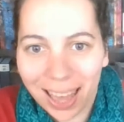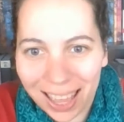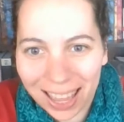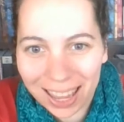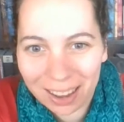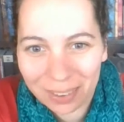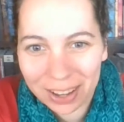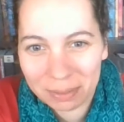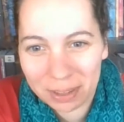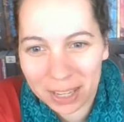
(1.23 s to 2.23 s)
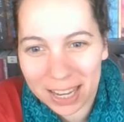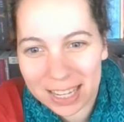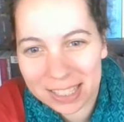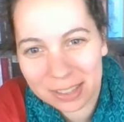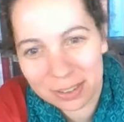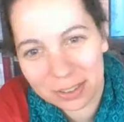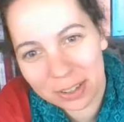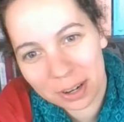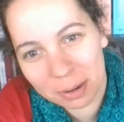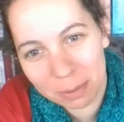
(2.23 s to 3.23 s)
Hey, welcome you guys to
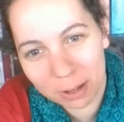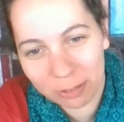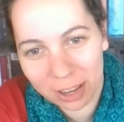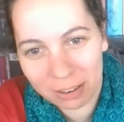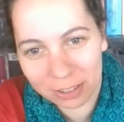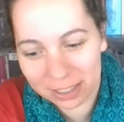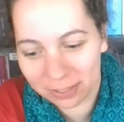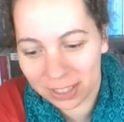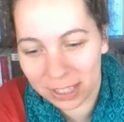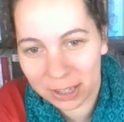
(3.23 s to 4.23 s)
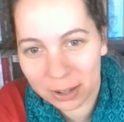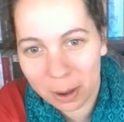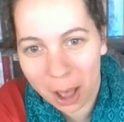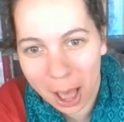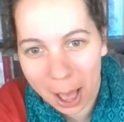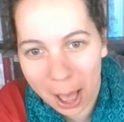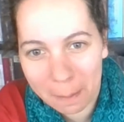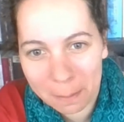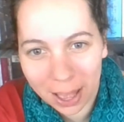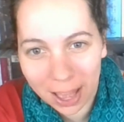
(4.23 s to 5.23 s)
another book favorites video.
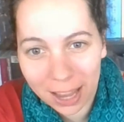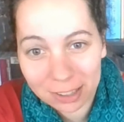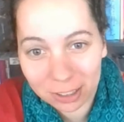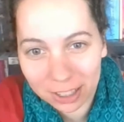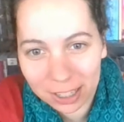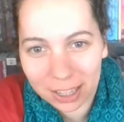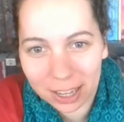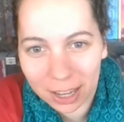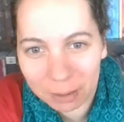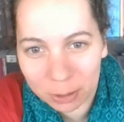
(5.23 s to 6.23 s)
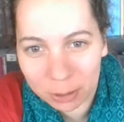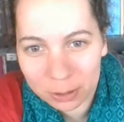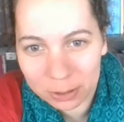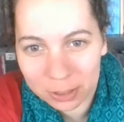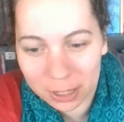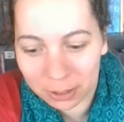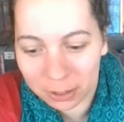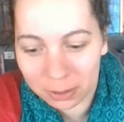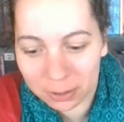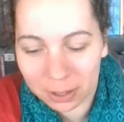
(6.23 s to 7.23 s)
Actually, I'm going to tell
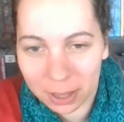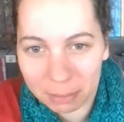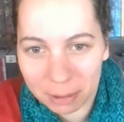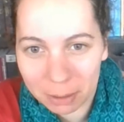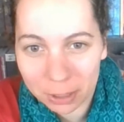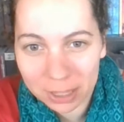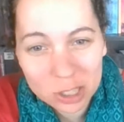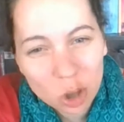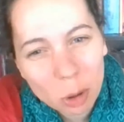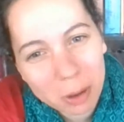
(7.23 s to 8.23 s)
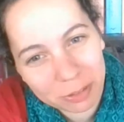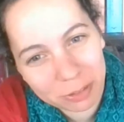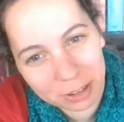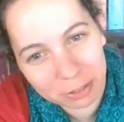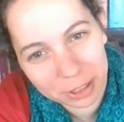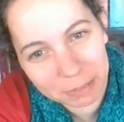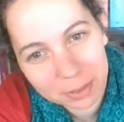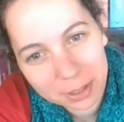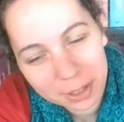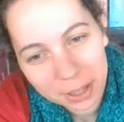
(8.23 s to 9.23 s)
you about a book that's not my favorite,
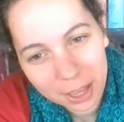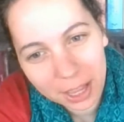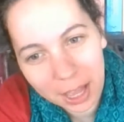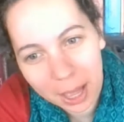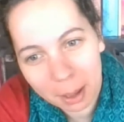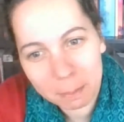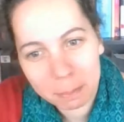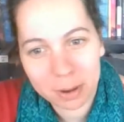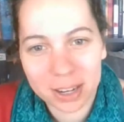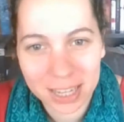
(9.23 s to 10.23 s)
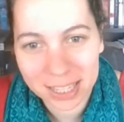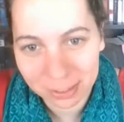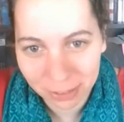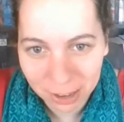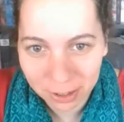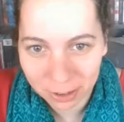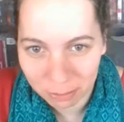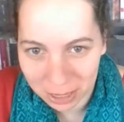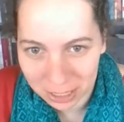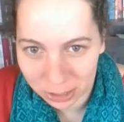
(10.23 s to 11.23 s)
but it's a favorite of
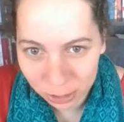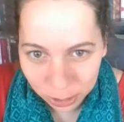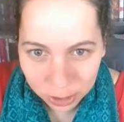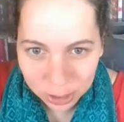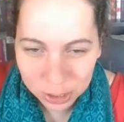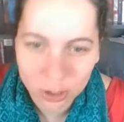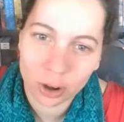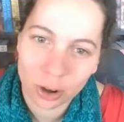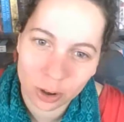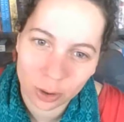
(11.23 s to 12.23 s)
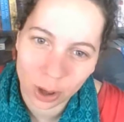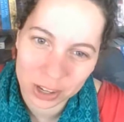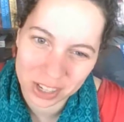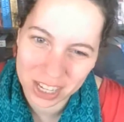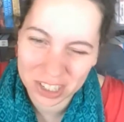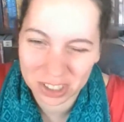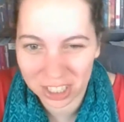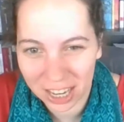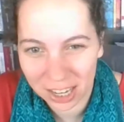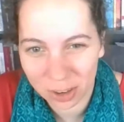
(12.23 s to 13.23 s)
many students, or well, I should
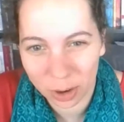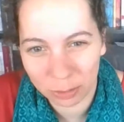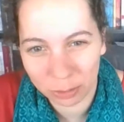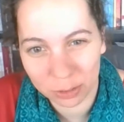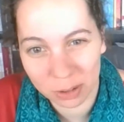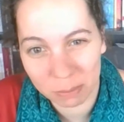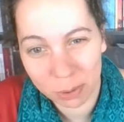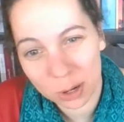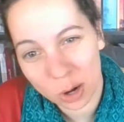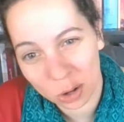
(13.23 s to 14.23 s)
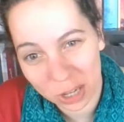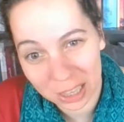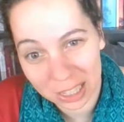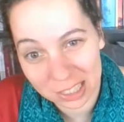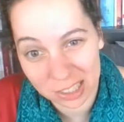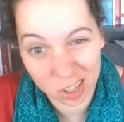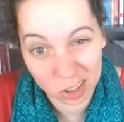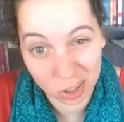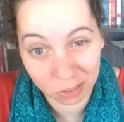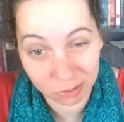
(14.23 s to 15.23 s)
say, quite a few of them put it on their list and
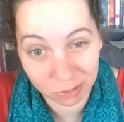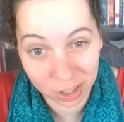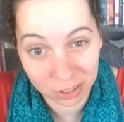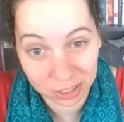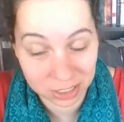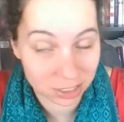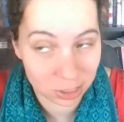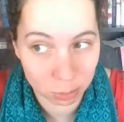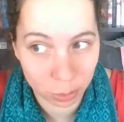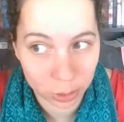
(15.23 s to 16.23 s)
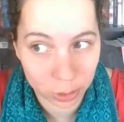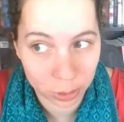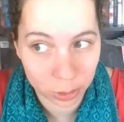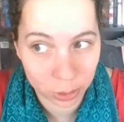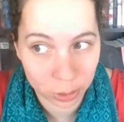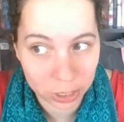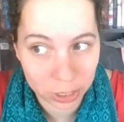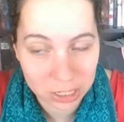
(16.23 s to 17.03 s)
then done very disappointed by it.